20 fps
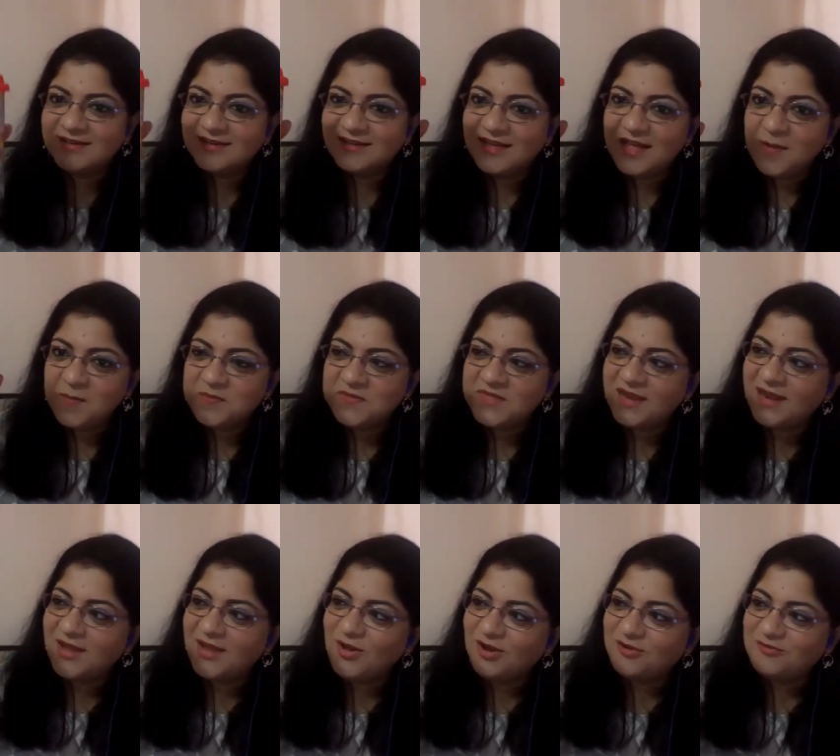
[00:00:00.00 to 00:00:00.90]
a cup that
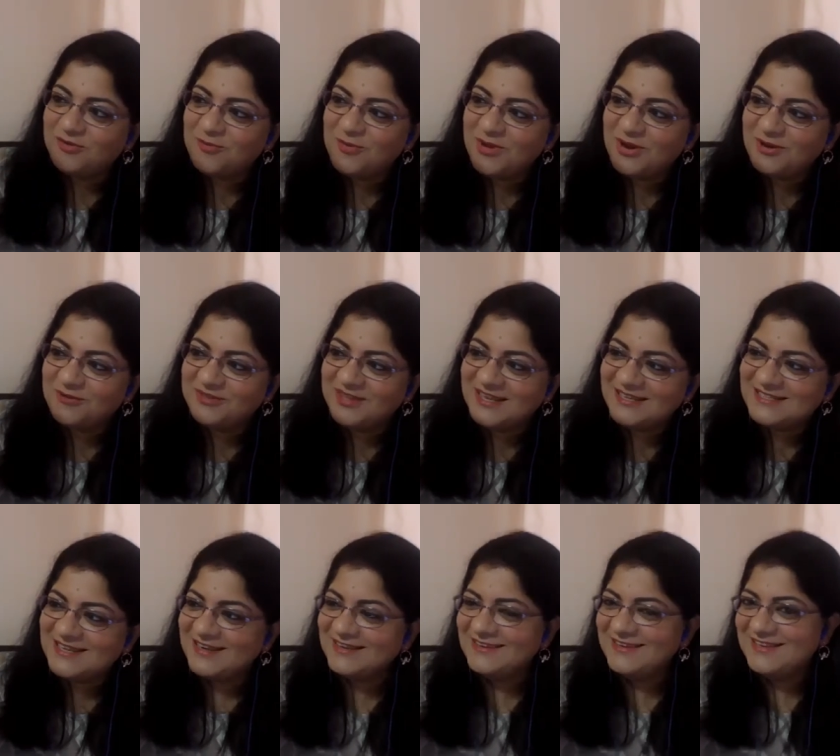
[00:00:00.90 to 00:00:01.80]
I got from one of the
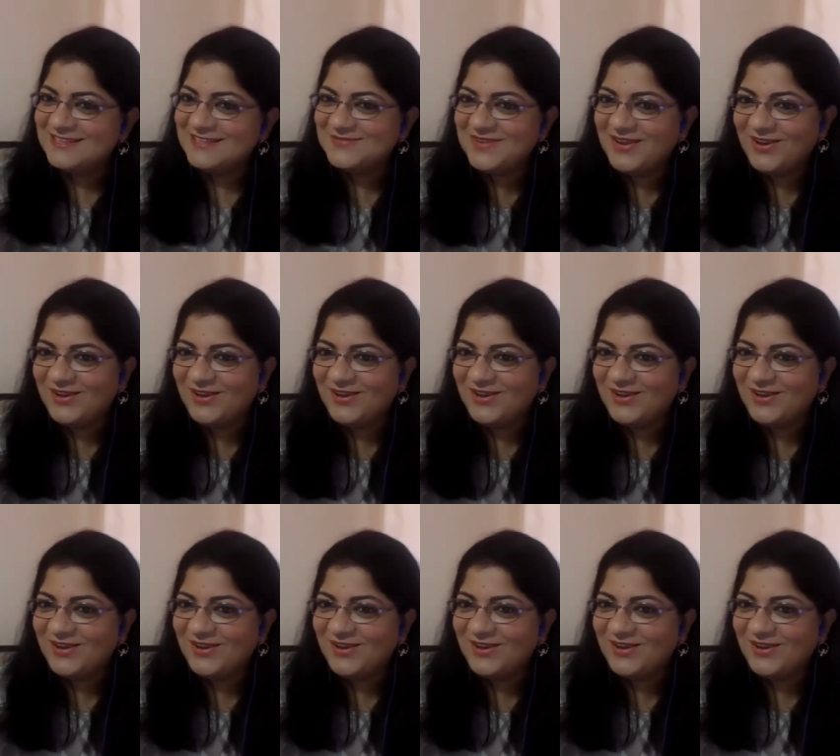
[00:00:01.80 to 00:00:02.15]
attendees, my